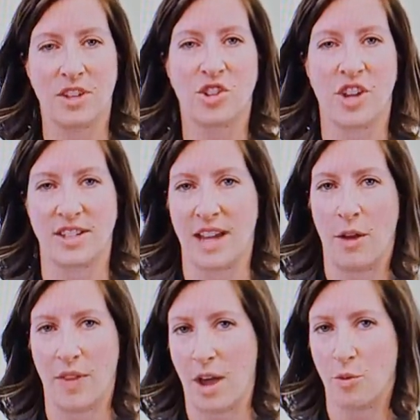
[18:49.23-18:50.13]
shut
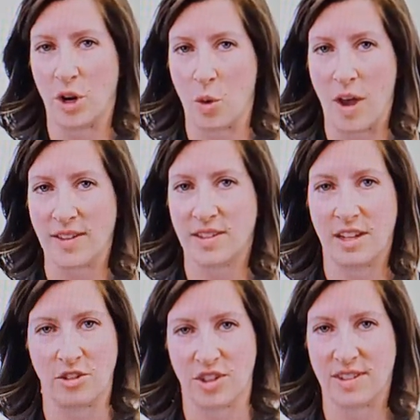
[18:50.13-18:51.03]
down that request
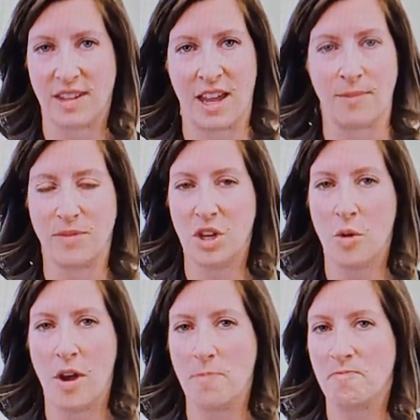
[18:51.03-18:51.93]
and just say, you know
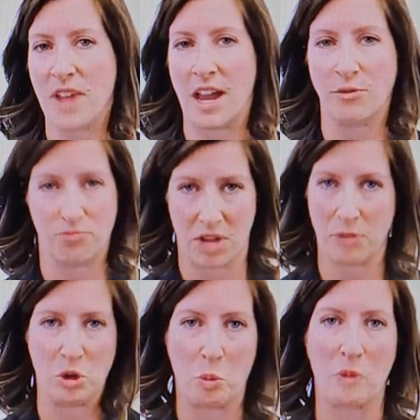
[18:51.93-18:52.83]
what, I
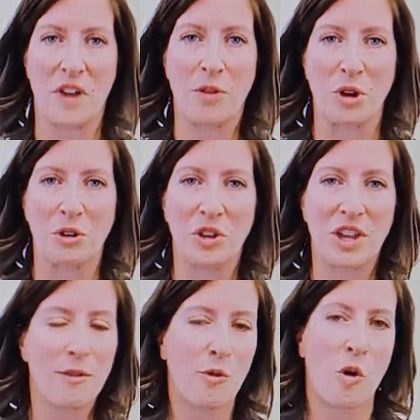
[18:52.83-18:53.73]
don't provide what you're
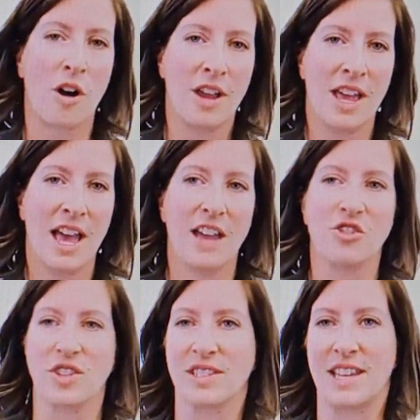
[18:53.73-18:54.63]
looking for, and
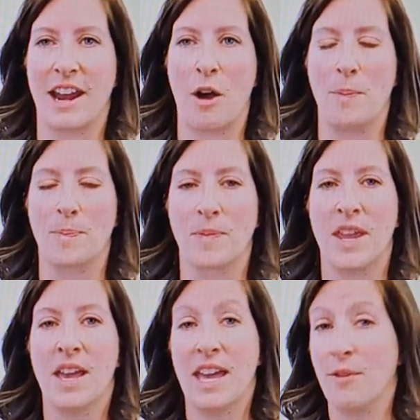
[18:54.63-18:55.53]
just get out.
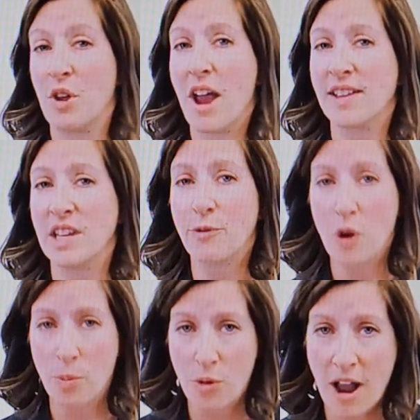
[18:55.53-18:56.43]
If they're asking
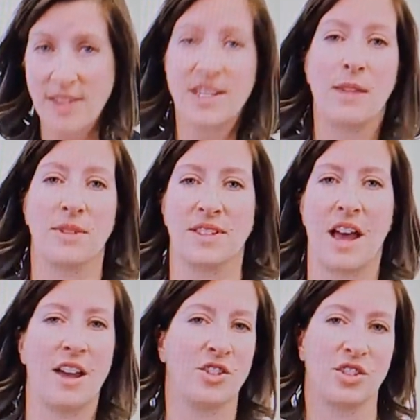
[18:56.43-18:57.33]
for a prostate
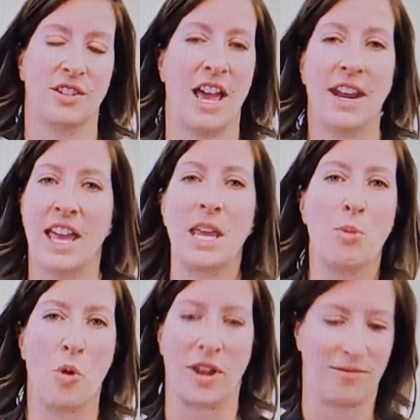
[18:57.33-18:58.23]
massage at any
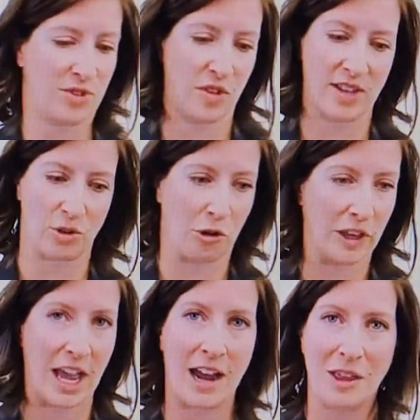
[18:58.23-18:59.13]
point, so that's
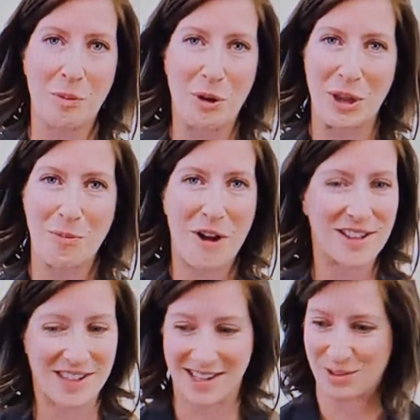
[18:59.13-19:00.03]
early on in the booking
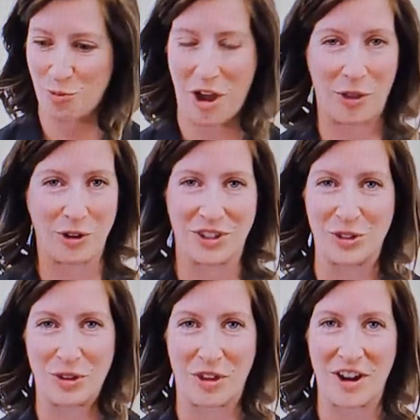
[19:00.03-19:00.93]
process, while they're
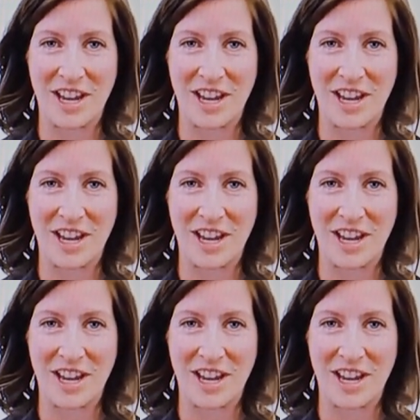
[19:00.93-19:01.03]
doing their